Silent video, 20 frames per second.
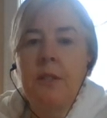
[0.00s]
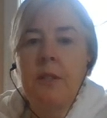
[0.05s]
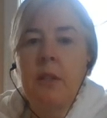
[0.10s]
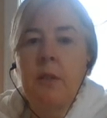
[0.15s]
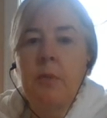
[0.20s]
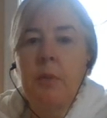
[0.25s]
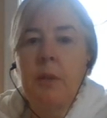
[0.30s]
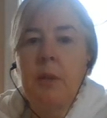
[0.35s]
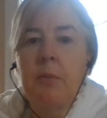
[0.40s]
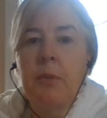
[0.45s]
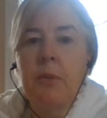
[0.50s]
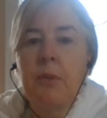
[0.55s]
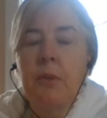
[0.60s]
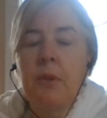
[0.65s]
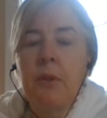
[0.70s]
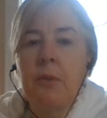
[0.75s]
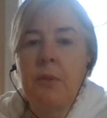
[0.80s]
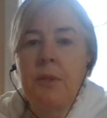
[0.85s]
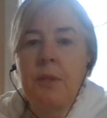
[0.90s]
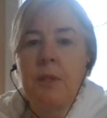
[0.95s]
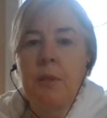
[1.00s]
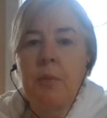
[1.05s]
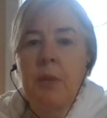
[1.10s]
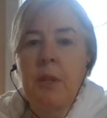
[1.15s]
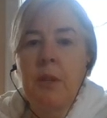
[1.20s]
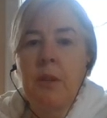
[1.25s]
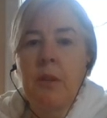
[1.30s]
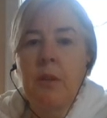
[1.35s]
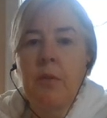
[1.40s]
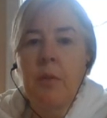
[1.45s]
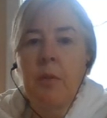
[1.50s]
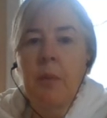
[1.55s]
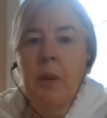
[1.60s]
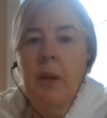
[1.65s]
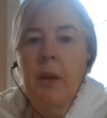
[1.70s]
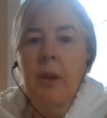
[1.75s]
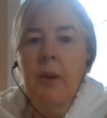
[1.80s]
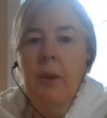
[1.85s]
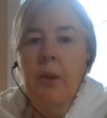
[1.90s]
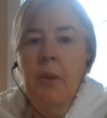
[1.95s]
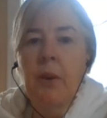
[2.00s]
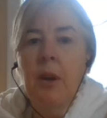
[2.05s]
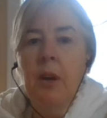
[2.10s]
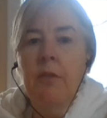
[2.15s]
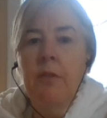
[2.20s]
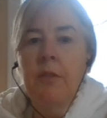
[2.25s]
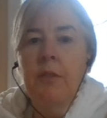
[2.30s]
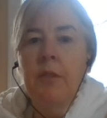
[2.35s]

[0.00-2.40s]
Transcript: let people know it's the beginning of a paragraph,